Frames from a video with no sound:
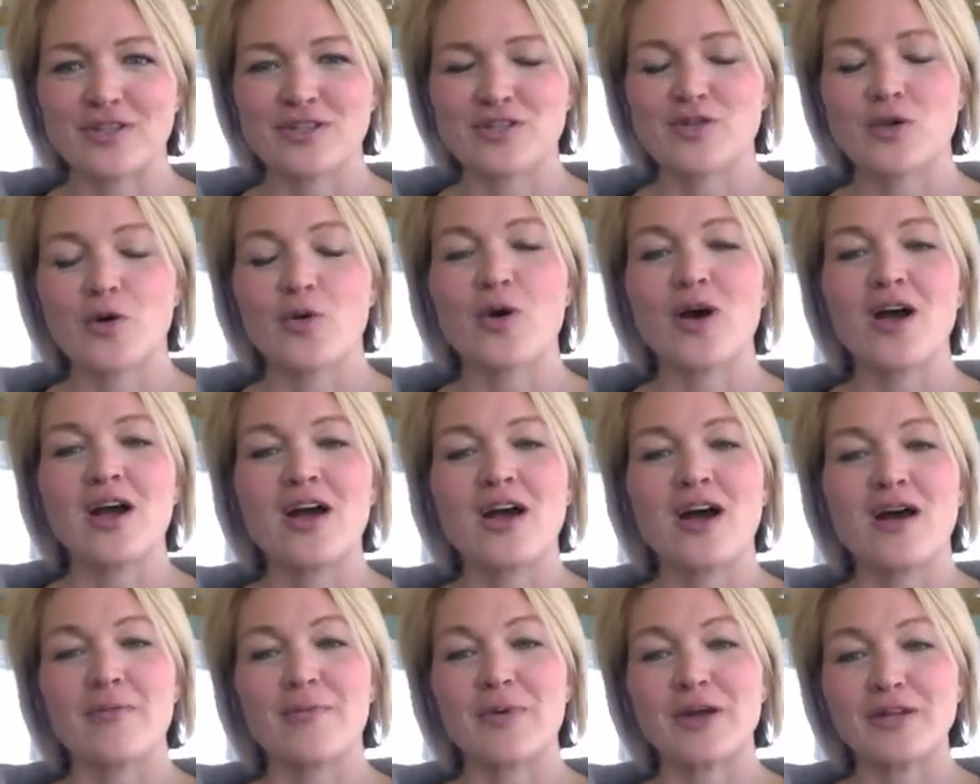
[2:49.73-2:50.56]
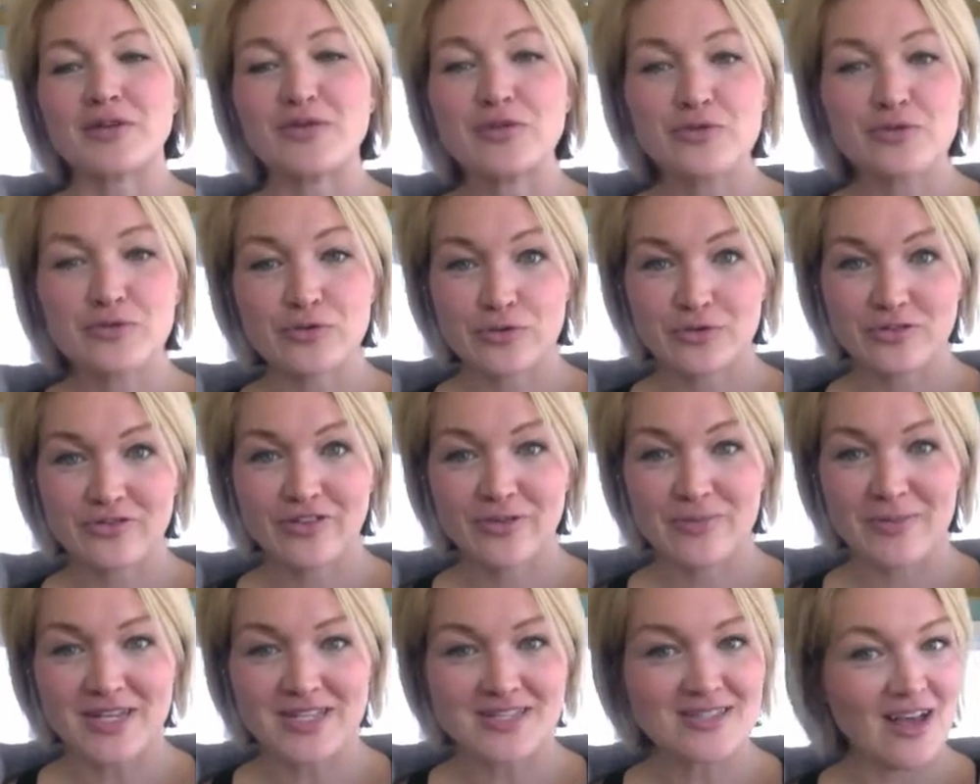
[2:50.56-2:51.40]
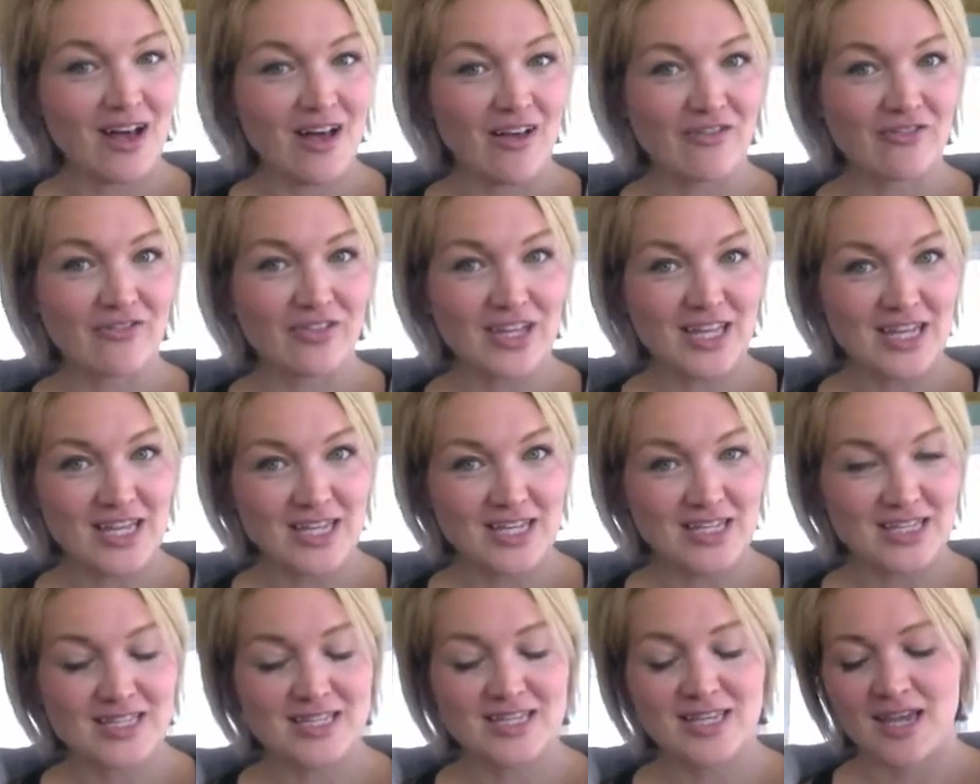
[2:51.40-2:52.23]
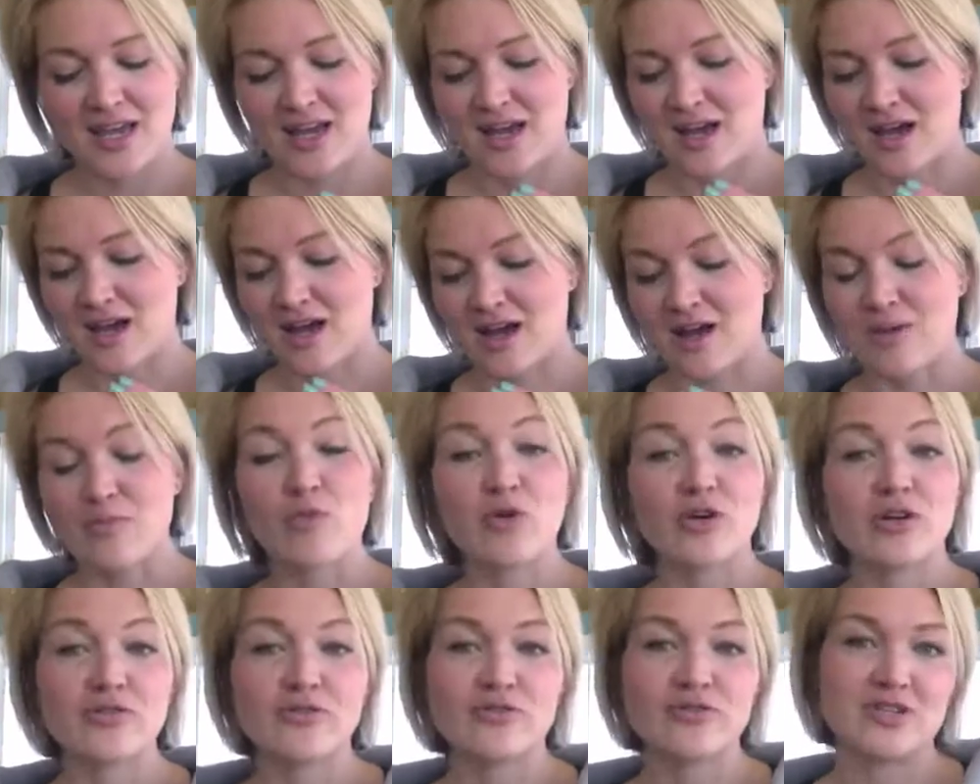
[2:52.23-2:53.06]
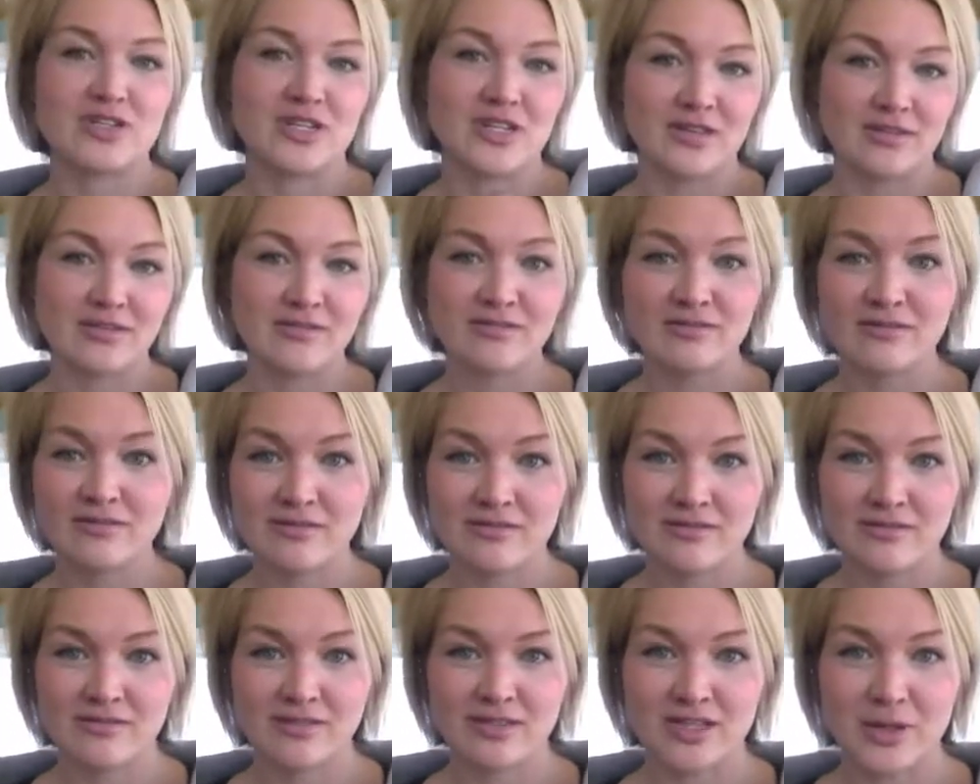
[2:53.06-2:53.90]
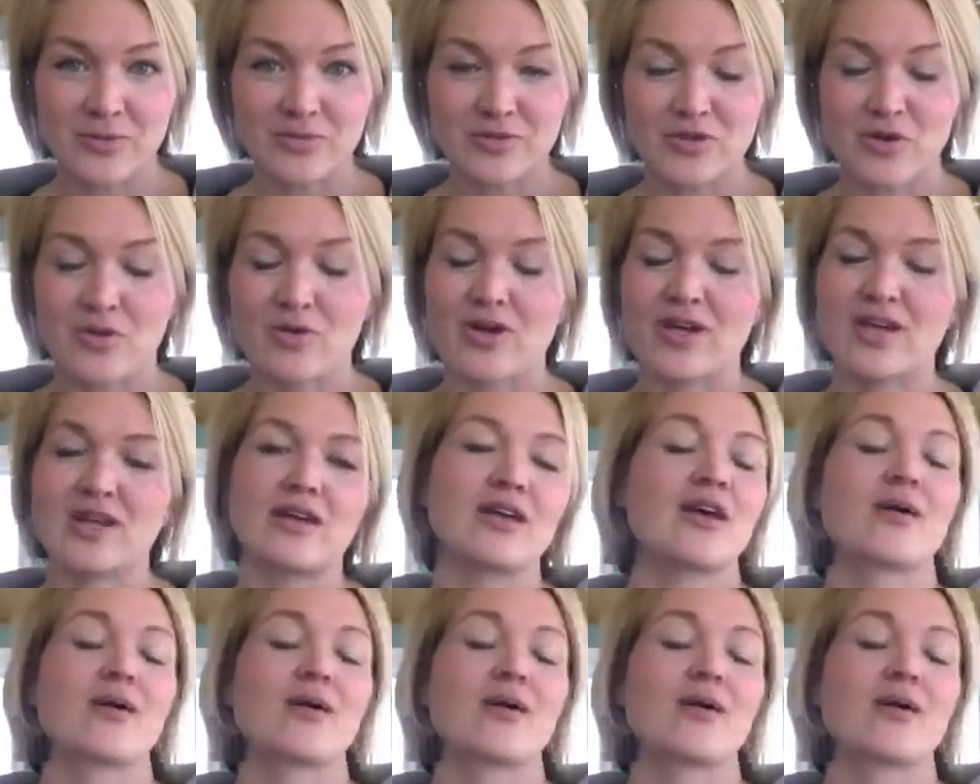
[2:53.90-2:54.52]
So my new rule for myself is uh, morning routine keeps going.